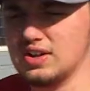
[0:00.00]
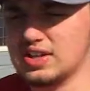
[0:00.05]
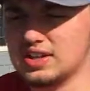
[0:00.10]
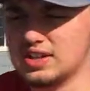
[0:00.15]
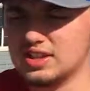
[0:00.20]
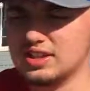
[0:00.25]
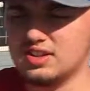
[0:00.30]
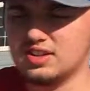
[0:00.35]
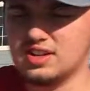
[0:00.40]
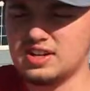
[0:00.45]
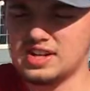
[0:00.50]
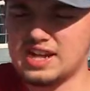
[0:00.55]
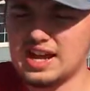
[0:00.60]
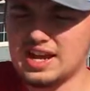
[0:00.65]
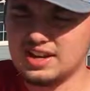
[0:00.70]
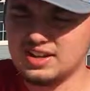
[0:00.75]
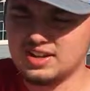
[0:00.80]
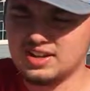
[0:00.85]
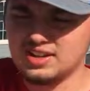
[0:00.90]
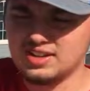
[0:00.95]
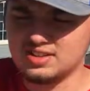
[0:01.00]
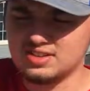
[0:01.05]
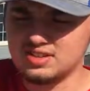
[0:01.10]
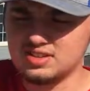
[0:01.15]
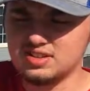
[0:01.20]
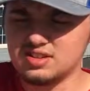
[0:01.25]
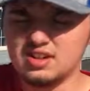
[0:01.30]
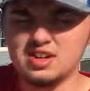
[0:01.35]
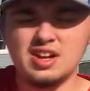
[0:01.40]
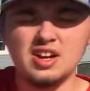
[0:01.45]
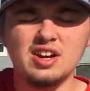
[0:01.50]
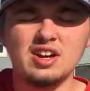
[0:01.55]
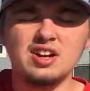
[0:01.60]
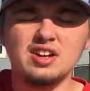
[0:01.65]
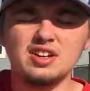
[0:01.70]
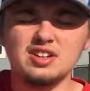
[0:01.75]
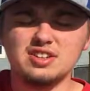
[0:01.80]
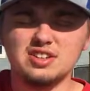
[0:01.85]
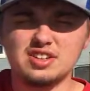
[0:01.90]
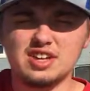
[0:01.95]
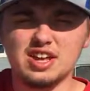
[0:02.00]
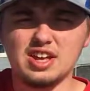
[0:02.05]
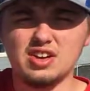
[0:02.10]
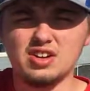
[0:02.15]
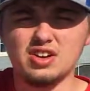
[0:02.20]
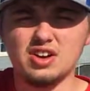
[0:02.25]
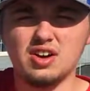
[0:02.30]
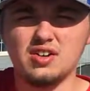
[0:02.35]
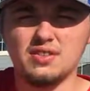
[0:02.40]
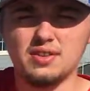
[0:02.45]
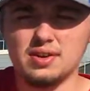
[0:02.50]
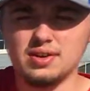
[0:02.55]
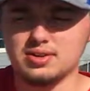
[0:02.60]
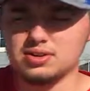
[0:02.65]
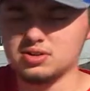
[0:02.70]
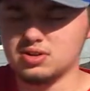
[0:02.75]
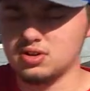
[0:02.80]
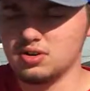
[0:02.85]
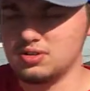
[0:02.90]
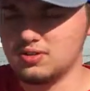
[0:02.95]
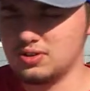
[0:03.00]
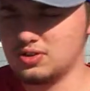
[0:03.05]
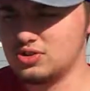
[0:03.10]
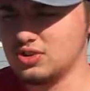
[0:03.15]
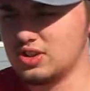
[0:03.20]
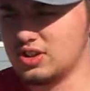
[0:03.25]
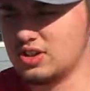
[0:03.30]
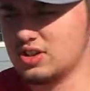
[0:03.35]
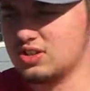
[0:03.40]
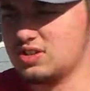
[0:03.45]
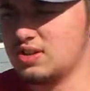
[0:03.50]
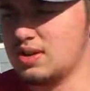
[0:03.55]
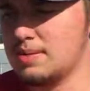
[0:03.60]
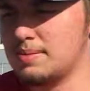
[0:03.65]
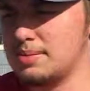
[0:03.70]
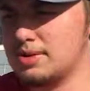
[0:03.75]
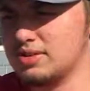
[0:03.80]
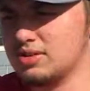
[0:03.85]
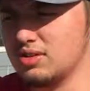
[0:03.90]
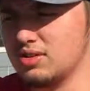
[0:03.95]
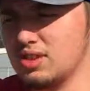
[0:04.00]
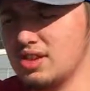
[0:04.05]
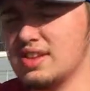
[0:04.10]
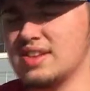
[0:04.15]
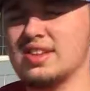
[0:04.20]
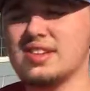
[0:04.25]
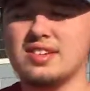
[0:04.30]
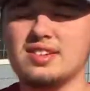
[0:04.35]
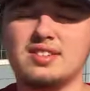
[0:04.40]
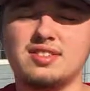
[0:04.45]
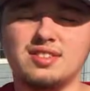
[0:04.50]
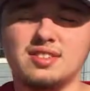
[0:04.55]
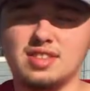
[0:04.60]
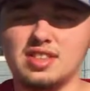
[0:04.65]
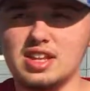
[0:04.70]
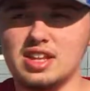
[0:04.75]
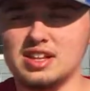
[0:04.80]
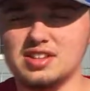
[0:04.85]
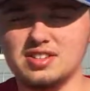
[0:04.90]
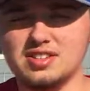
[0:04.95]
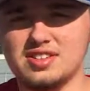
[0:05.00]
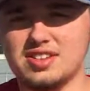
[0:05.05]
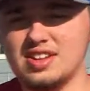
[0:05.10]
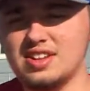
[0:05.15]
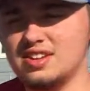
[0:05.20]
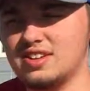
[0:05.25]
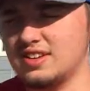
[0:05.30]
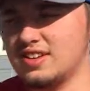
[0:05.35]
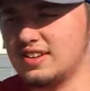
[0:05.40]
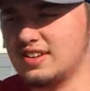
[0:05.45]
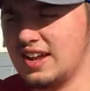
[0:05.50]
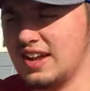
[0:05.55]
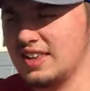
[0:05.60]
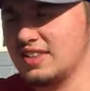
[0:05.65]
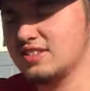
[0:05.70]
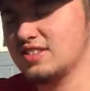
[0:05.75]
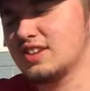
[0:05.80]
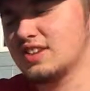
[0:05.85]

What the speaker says: Like this is an 18th scale of a trophy truck. The same goes with this. This is a 10th